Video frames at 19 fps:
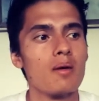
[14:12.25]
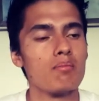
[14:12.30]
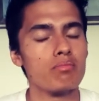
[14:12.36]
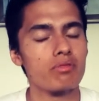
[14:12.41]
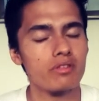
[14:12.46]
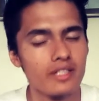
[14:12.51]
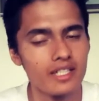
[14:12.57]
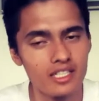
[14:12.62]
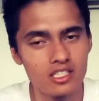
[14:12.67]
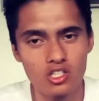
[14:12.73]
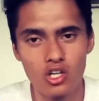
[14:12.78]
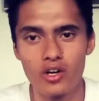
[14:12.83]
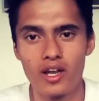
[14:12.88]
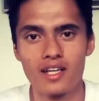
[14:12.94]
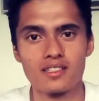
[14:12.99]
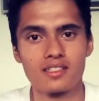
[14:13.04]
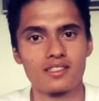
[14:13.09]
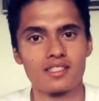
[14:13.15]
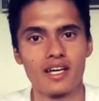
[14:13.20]
please don't
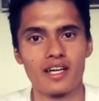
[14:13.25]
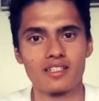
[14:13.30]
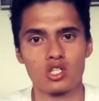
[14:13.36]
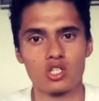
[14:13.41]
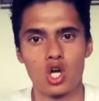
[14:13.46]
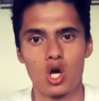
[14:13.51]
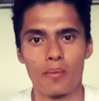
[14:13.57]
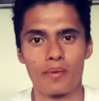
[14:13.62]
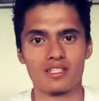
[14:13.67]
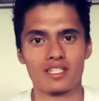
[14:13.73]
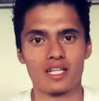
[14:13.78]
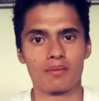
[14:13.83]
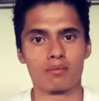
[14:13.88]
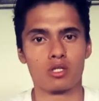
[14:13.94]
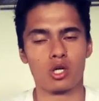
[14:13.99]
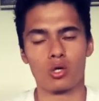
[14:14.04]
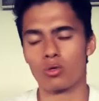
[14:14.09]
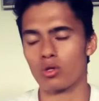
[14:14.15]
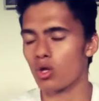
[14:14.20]
hesitate to comment down
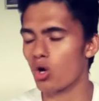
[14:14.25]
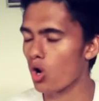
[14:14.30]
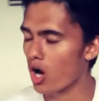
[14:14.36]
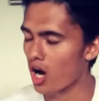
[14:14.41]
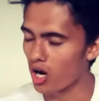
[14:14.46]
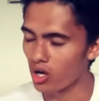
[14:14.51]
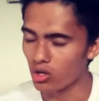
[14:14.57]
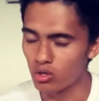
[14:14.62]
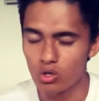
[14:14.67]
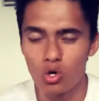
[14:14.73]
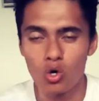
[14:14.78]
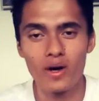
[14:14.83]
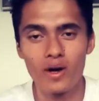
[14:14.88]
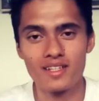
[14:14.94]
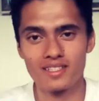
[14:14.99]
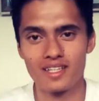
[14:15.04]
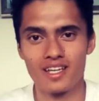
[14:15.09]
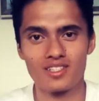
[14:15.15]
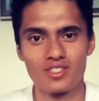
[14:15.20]
below. I'll
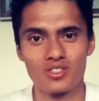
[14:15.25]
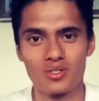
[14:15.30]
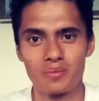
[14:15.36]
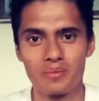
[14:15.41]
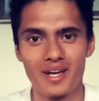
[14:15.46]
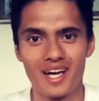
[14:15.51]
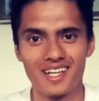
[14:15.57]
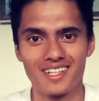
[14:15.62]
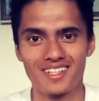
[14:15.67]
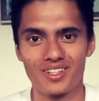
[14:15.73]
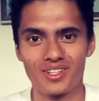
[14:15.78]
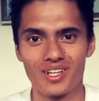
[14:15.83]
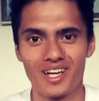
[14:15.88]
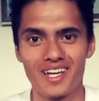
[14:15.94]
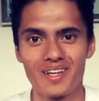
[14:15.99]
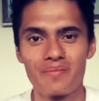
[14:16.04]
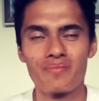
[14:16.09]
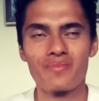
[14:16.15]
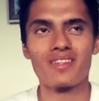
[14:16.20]
always answer you back,
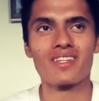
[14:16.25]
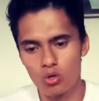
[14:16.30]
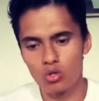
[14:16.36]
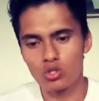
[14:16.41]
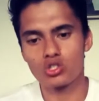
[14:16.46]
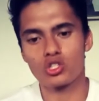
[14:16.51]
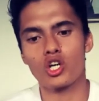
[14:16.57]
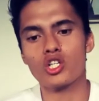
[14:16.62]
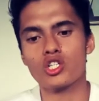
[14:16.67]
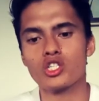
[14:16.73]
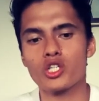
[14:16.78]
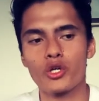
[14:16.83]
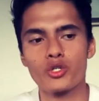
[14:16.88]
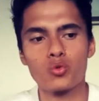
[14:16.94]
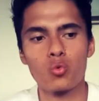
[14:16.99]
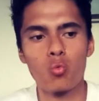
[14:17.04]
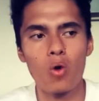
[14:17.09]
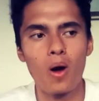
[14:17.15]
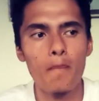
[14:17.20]
okay? Also,
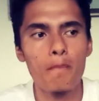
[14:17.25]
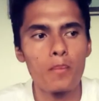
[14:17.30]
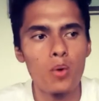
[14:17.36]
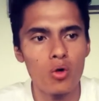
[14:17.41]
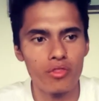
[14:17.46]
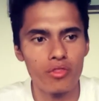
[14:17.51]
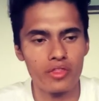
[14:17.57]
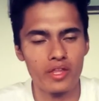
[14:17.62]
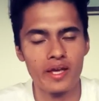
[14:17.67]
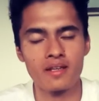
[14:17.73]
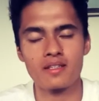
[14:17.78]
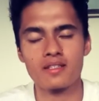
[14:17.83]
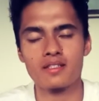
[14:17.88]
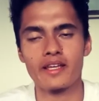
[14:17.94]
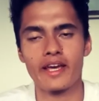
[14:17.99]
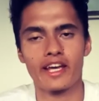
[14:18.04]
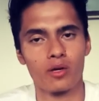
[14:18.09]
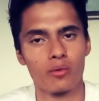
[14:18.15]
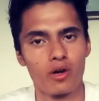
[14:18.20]
just one more thing to
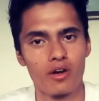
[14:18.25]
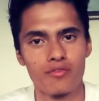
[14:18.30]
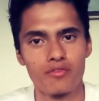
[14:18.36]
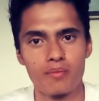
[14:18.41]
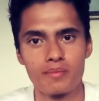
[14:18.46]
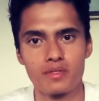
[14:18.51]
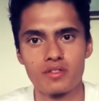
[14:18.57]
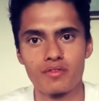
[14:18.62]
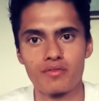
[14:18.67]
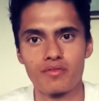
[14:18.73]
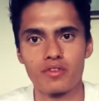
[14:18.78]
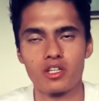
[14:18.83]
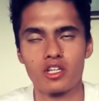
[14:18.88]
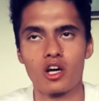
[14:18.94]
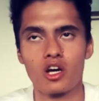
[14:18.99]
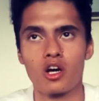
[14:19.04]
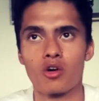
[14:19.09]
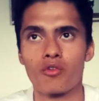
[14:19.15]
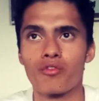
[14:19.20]
take away from this
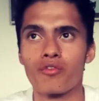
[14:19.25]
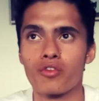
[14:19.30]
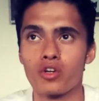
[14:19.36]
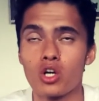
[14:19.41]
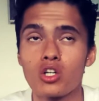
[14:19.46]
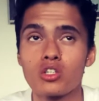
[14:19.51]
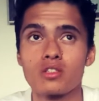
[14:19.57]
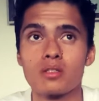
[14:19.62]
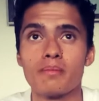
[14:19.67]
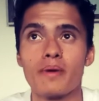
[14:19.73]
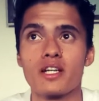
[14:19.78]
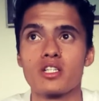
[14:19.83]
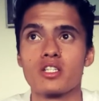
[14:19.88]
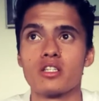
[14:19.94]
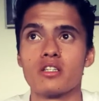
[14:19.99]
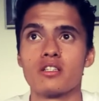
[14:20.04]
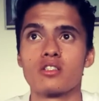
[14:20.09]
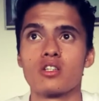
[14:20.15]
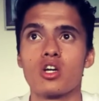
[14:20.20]
video. I forgot to
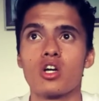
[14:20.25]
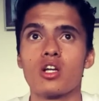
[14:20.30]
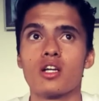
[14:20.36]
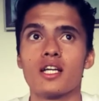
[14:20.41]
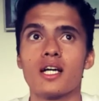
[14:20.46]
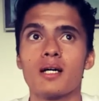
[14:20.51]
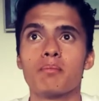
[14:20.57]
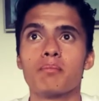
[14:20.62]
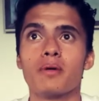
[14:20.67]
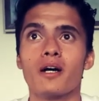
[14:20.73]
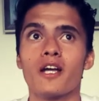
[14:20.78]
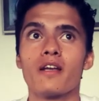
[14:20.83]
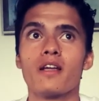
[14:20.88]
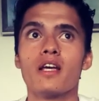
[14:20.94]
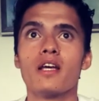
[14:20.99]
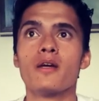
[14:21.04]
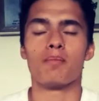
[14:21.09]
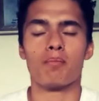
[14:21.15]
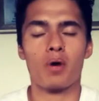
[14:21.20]
mention this earlier, but
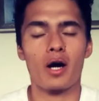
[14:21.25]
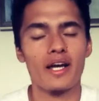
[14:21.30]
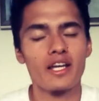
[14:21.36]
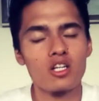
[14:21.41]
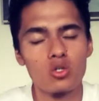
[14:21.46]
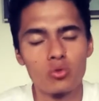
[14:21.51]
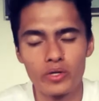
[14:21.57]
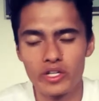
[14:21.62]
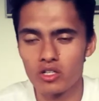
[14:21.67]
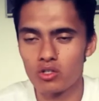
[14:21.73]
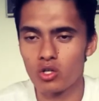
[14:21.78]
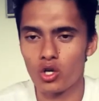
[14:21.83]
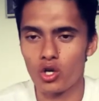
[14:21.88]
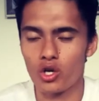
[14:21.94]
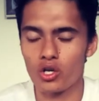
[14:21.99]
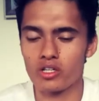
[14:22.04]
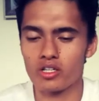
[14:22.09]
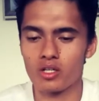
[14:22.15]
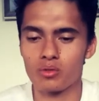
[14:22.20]
my inguinal
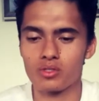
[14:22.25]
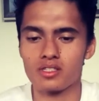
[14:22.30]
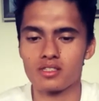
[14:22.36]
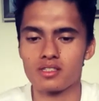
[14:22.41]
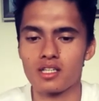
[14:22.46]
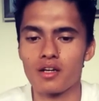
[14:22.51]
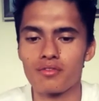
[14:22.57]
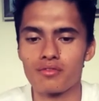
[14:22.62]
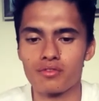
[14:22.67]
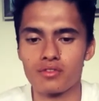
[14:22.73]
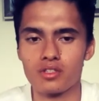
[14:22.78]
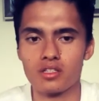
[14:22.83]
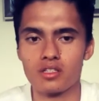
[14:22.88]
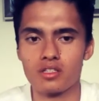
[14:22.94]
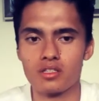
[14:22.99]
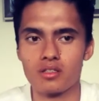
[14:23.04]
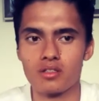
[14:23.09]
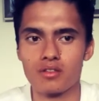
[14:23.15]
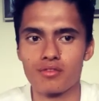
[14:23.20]
hernia was suffered
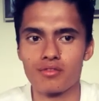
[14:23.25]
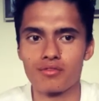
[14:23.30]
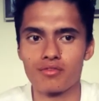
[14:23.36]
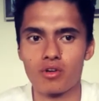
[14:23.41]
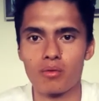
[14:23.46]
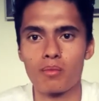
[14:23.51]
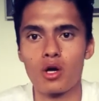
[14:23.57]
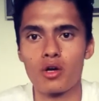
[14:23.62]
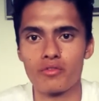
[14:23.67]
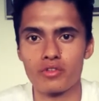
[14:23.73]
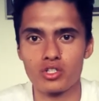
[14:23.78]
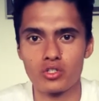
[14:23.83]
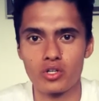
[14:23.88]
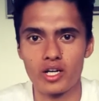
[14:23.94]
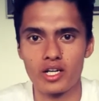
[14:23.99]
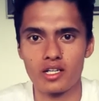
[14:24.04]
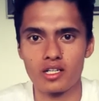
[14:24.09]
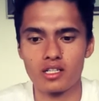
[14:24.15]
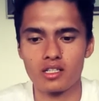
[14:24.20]
from
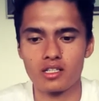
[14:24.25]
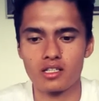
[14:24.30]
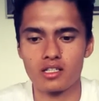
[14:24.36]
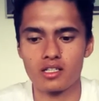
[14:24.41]
overtraining.